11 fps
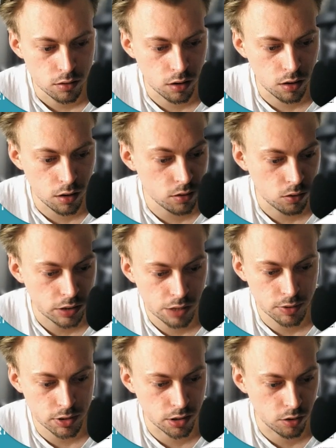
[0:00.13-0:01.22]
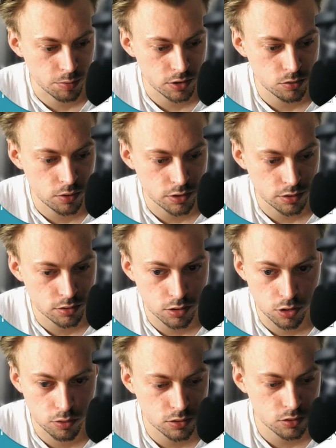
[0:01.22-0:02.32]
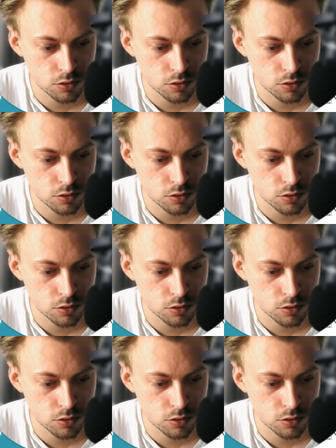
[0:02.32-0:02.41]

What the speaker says: No, Canva is not open source. It's closed